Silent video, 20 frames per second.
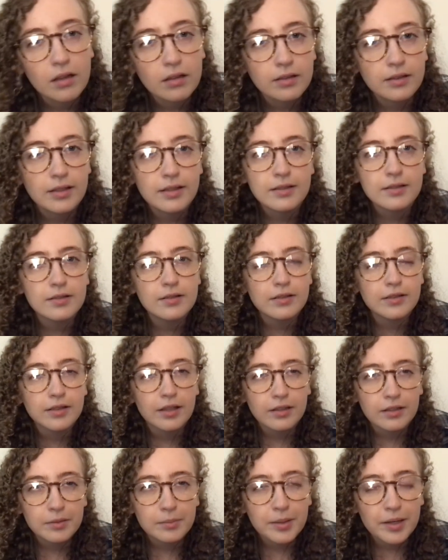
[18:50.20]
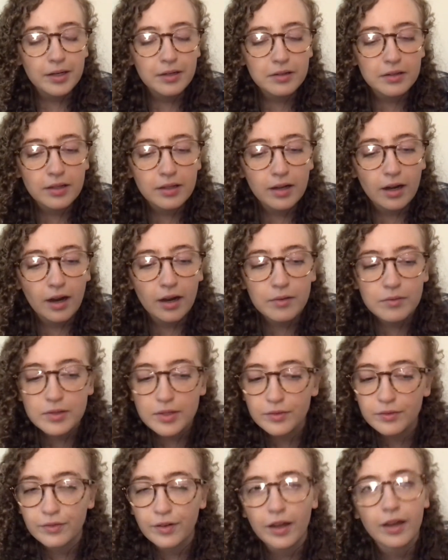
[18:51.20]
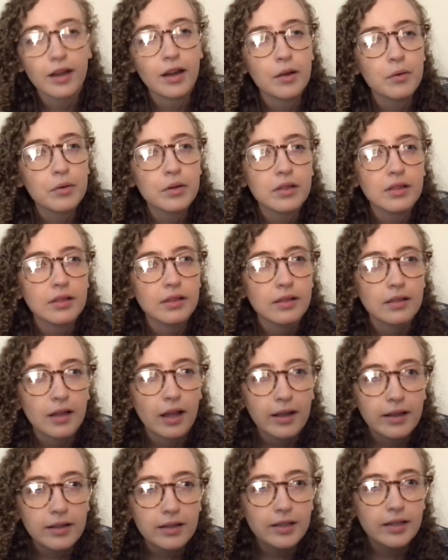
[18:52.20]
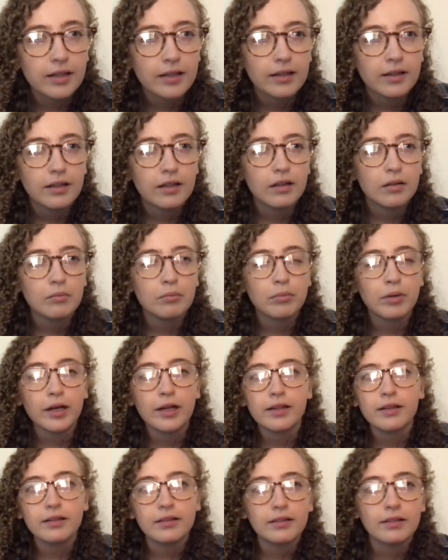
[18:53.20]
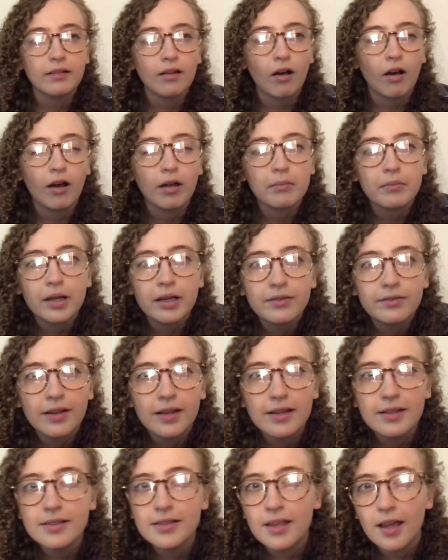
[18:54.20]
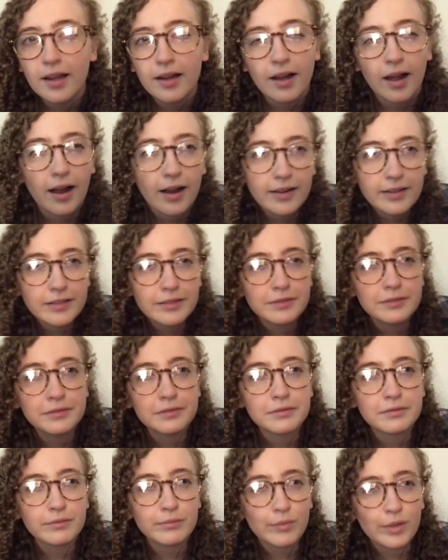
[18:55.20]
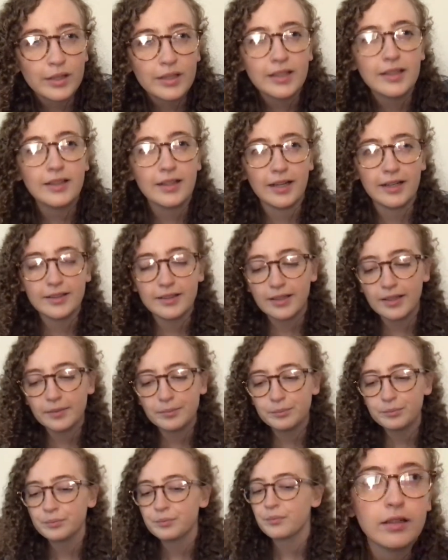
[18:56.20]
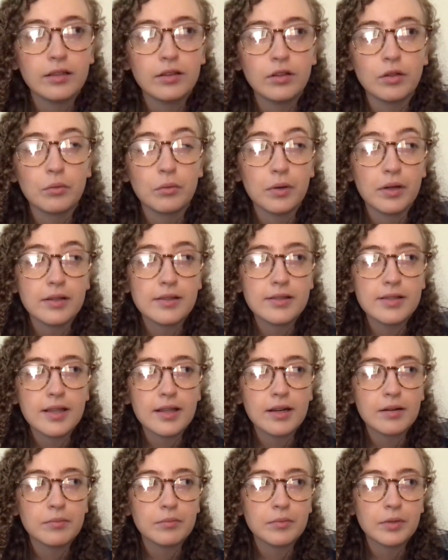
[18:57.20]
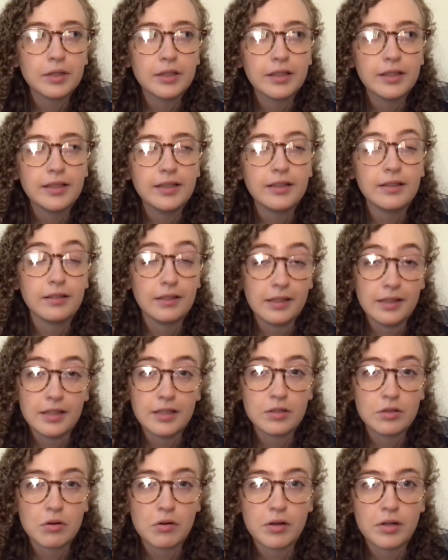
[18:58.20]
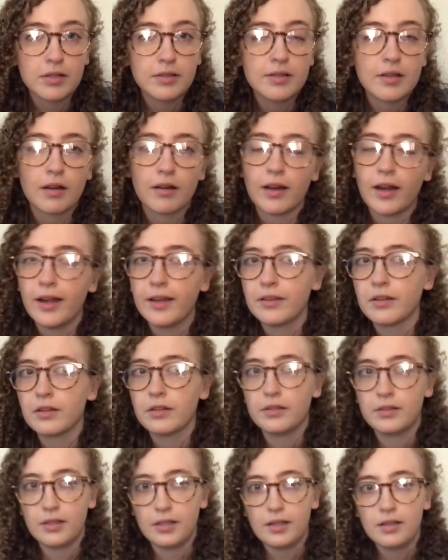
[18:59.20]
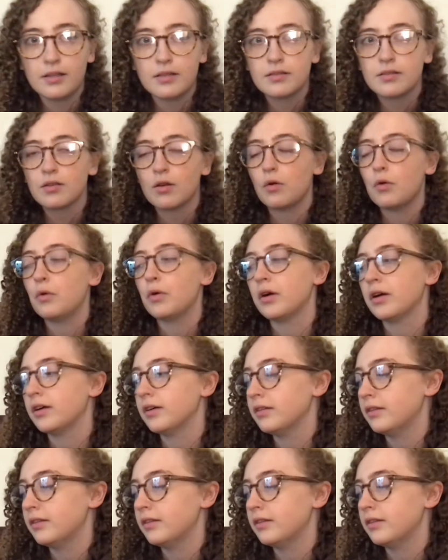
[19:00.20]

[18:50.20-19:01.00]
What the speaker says: These are another pair that I was afraid I wouldn't like, but on my face, I kind of really like them. The ones that I'm really leaning towards are either these or